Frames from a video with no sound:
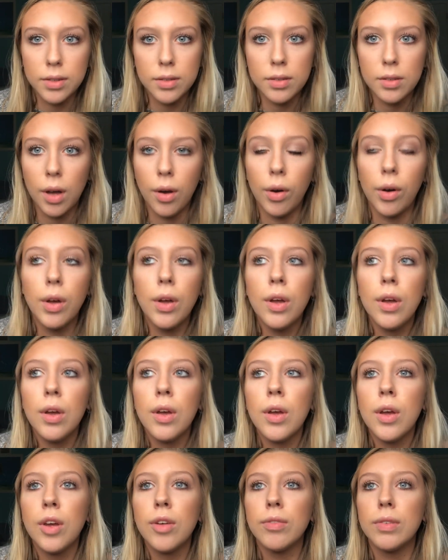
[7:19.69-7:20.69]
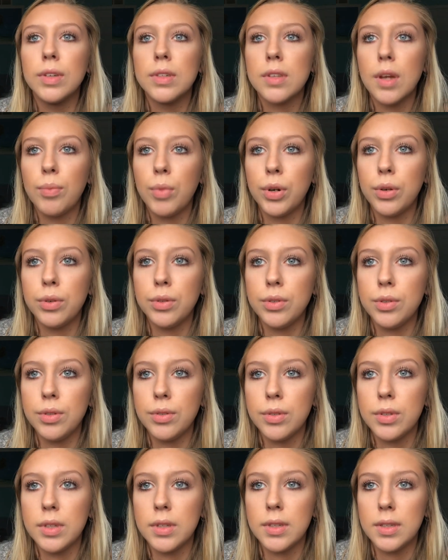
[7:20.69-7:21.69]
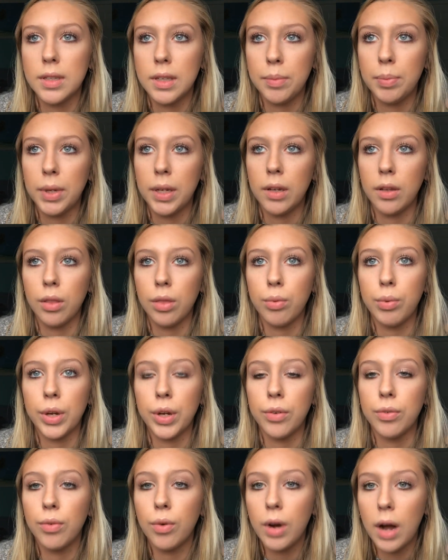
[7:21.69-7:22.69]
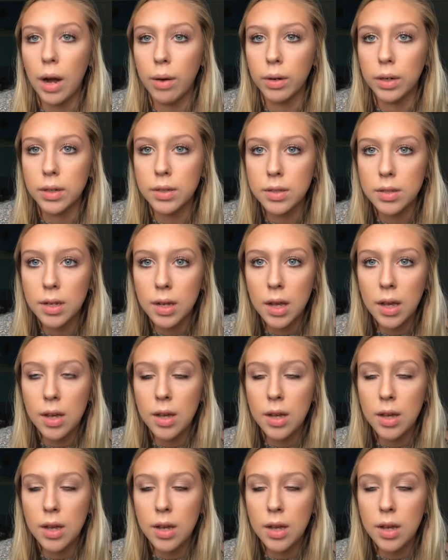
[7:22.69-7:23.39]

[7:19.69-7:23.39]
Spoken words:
So for someone who's used to sleeping 3 or 4 hours,